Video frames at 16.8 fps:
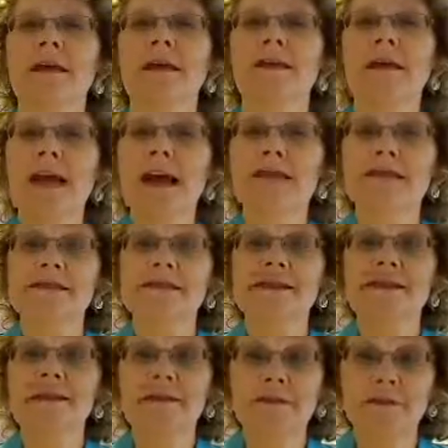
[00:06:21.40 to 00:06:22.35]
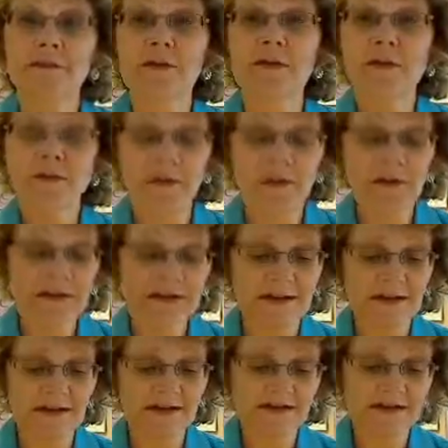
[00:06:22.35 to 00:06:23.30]
The last thing for this week's
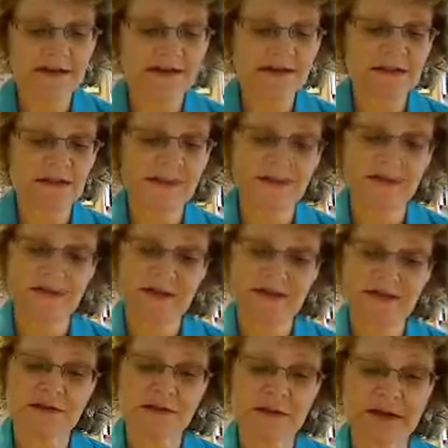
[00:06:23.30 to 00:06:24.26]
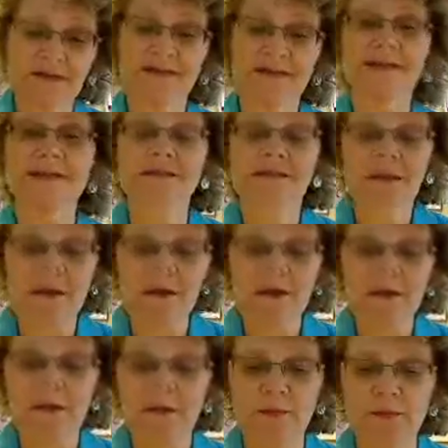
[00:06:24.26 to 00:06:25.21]
announcements, the Professional Ethics
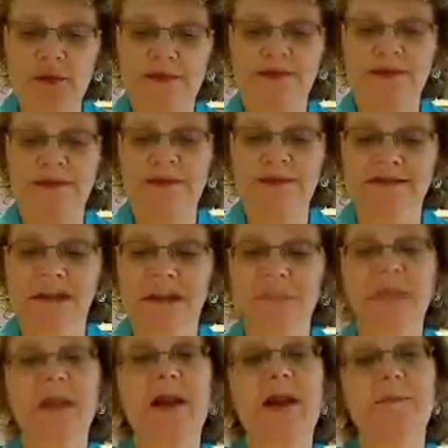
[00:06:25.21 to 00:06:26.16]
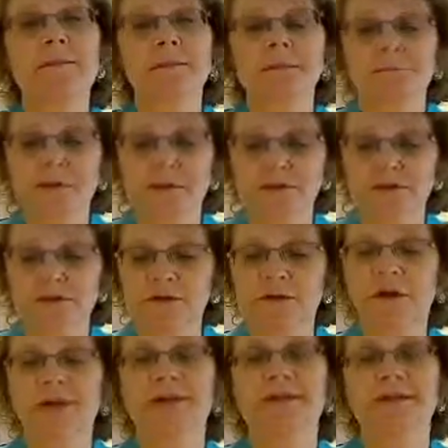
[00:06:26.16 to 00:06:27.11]
Scenario Project is coming up,
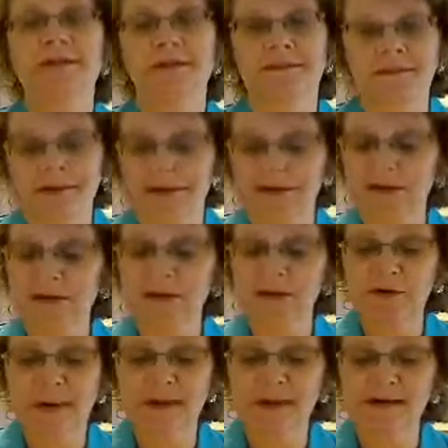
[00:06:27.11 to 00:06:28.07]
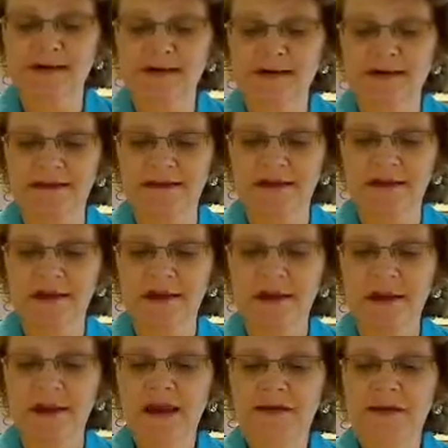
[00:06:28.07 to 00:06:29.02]
due September 19th.
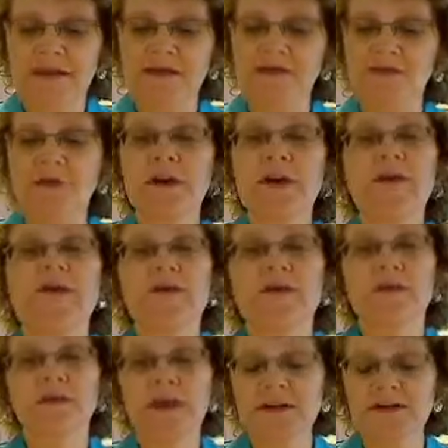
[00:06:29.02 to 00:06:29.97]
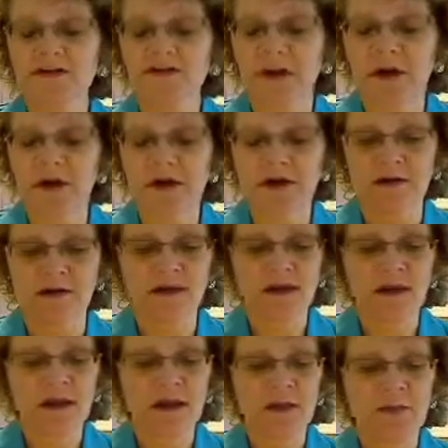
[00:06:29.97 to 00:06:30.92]
This one shouldn't be too hard,
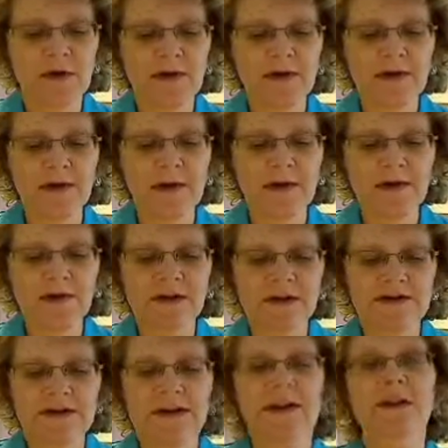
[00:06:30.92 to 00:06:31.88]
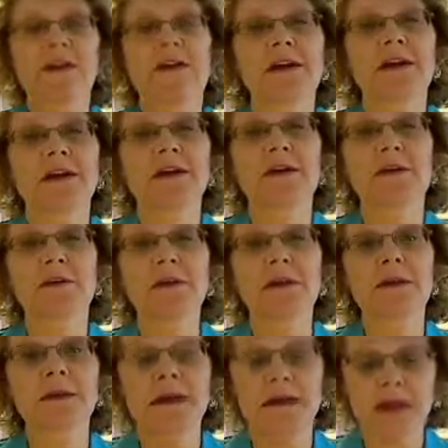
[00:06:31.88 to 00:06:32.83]
but you might want to take a look at it
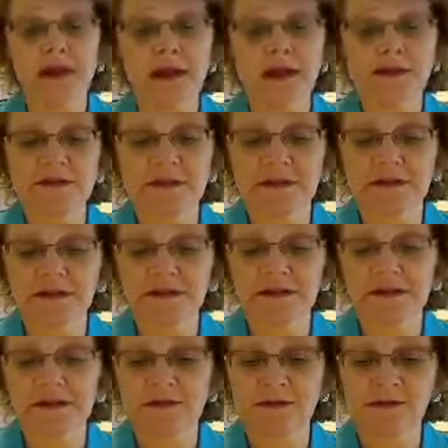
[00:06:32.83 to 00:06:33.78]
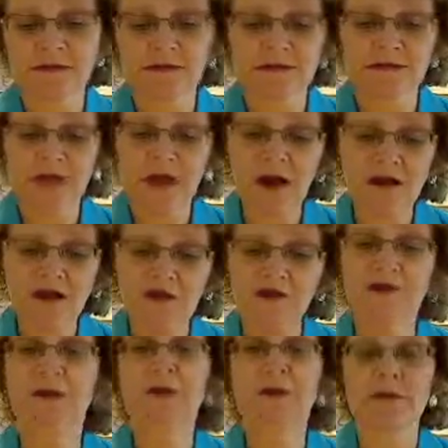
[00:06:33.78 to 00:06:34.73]
early because you'll need to talk
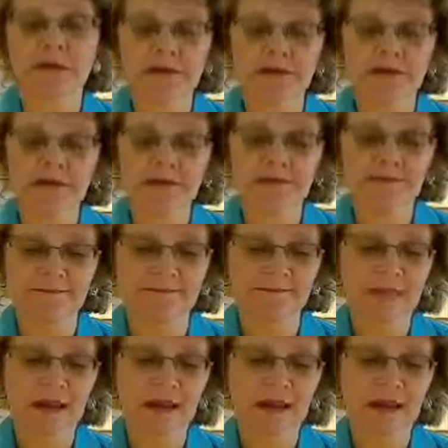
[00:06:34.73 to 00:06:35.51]
to a person.